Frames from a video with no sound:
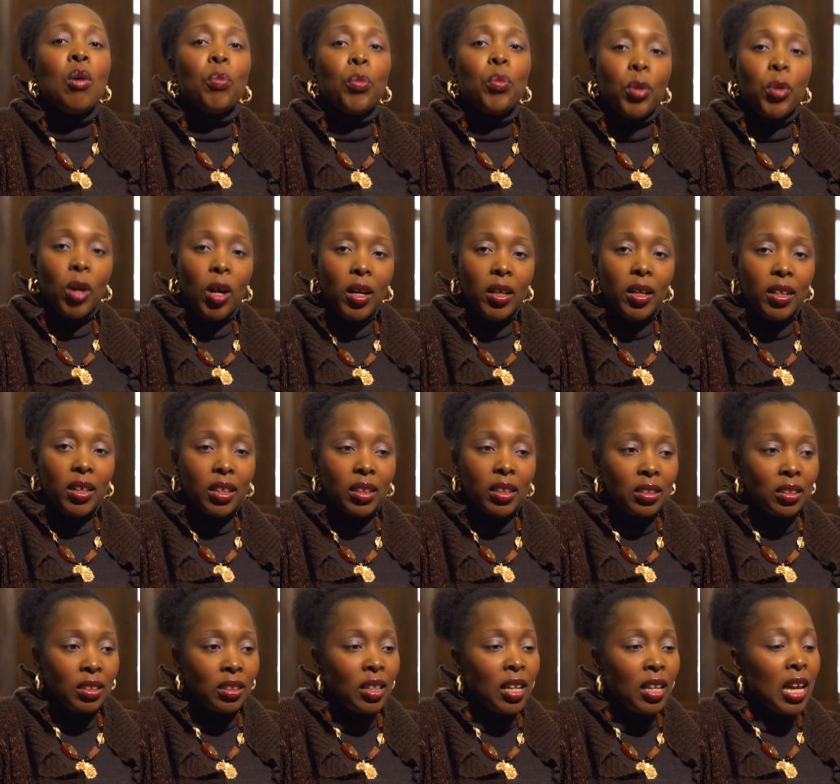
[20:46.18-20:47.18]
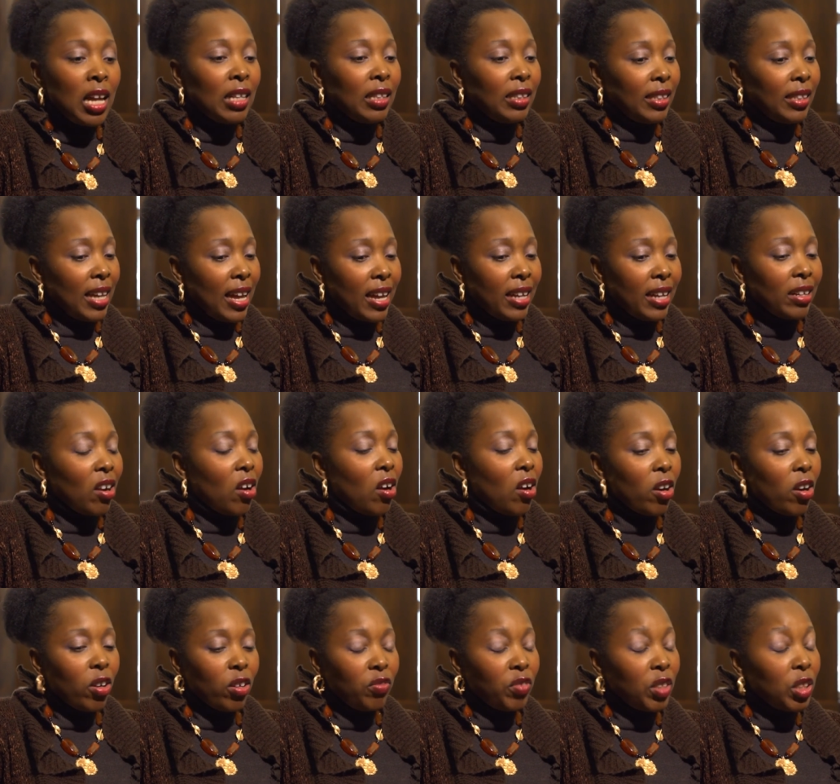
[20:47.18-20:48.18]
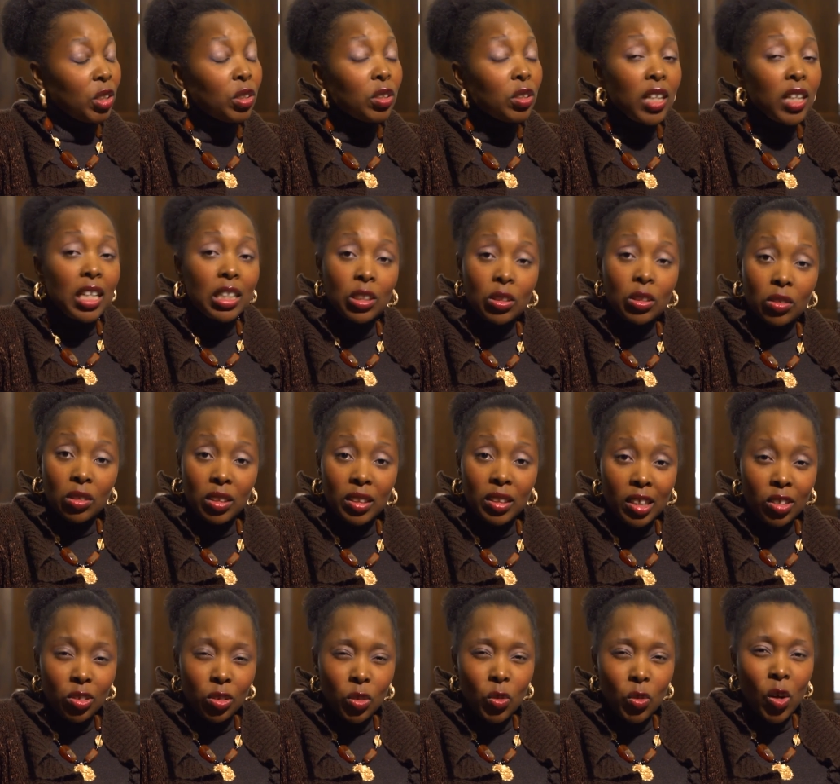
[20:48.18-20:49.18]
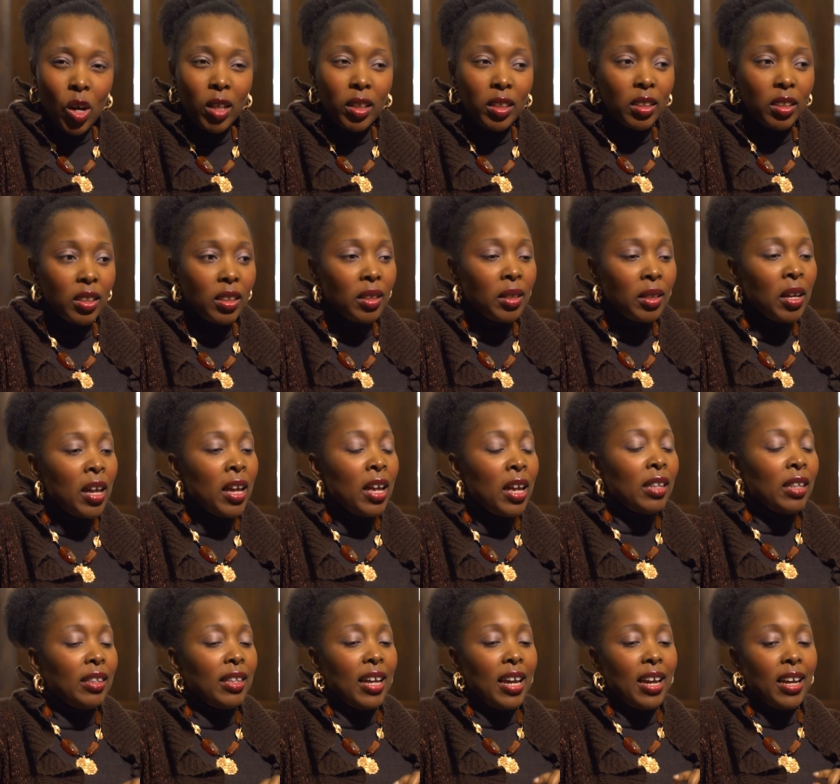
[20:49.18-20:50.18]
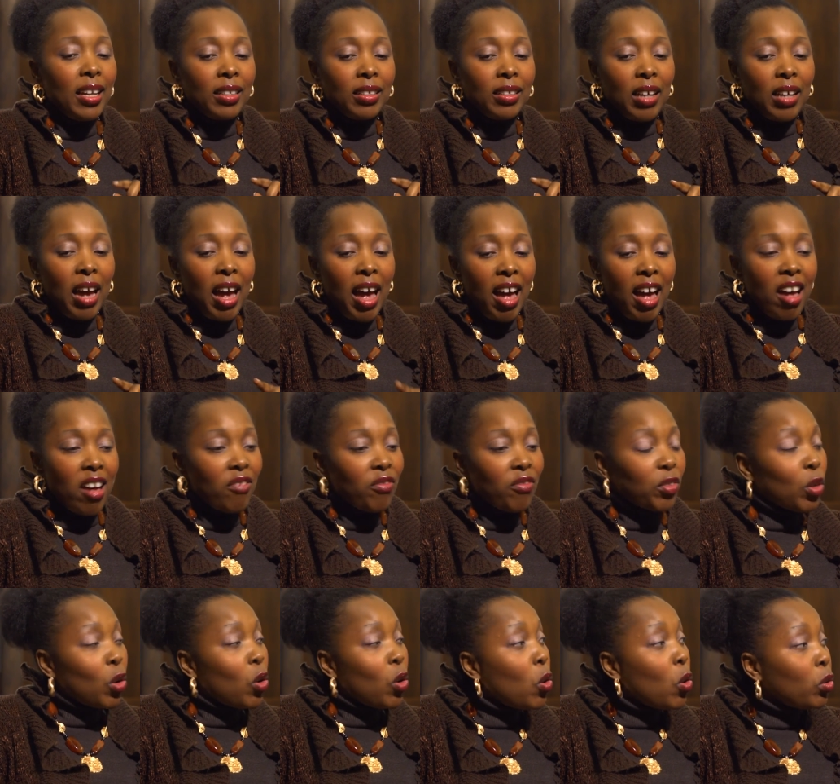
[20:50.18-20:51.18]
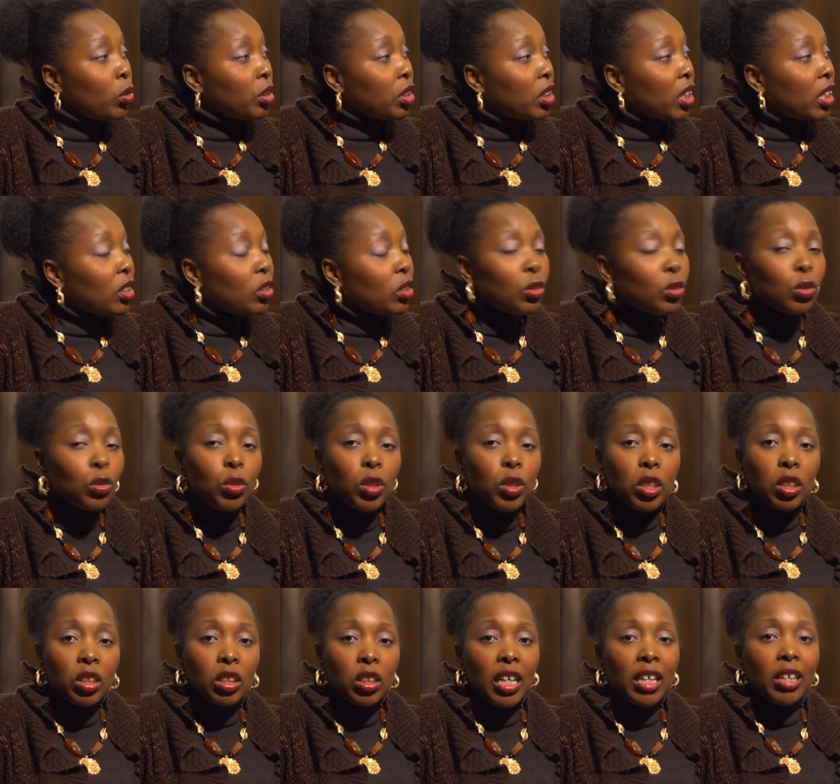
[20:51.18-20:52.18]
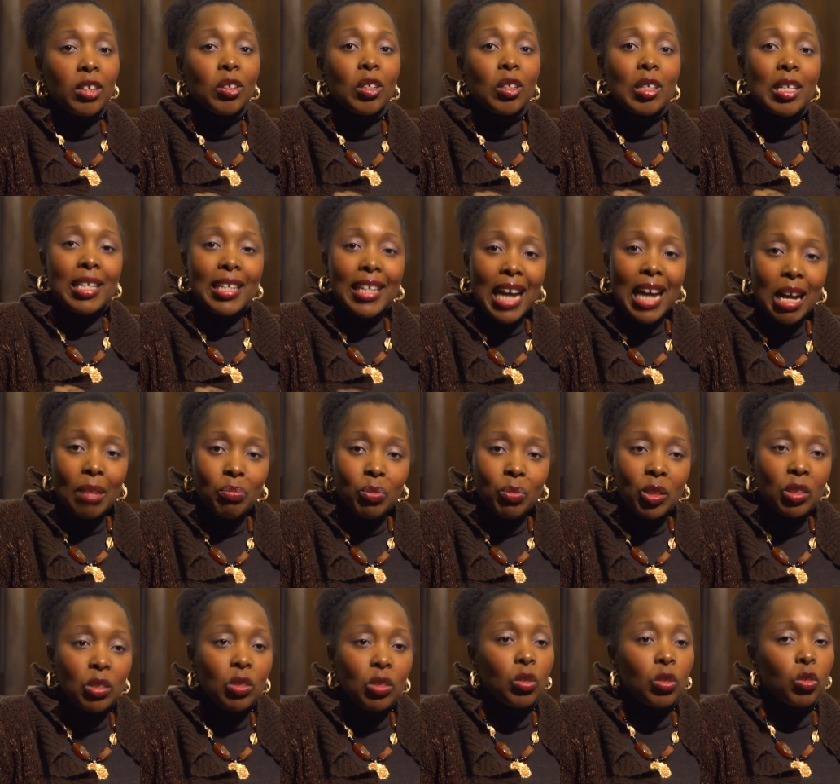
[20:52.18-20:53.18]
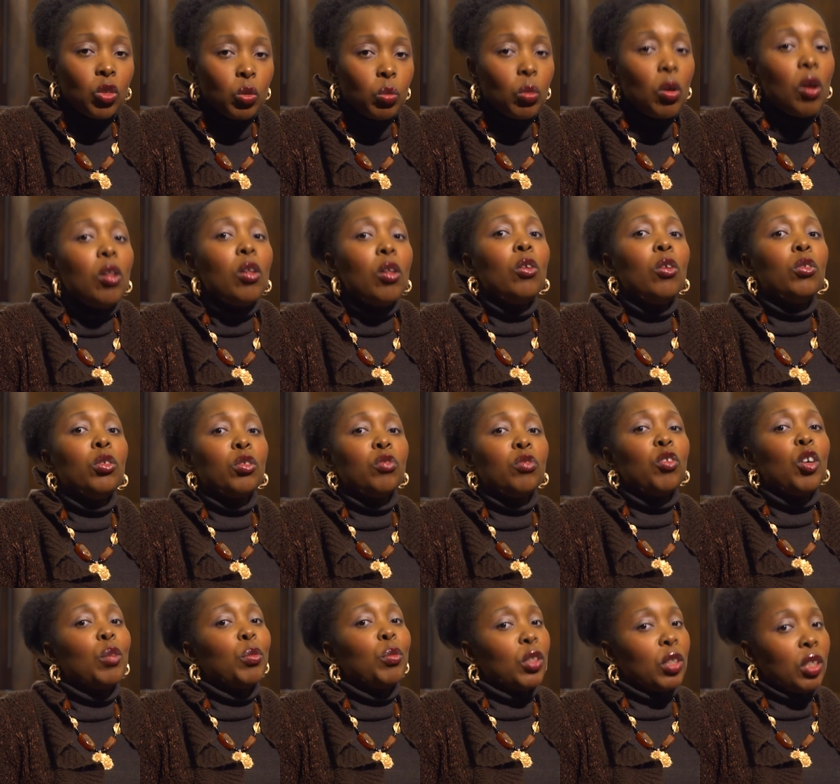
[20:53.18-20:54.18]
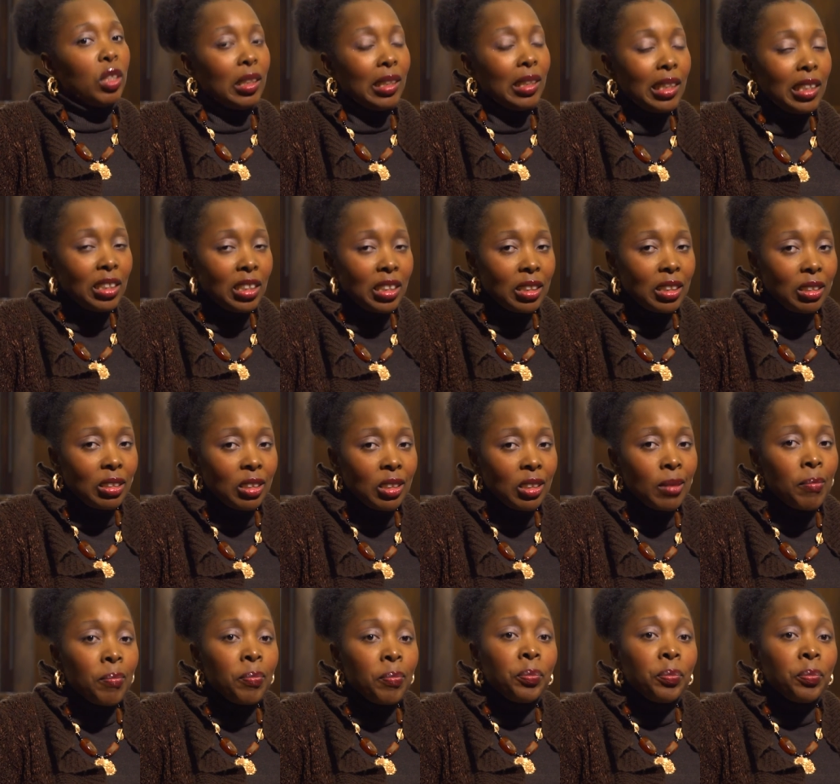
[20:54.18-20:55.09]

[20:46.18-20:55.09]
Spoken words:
products that are of international standard quality, that have cold chain storage that are adapted to smallholder farmer conditions,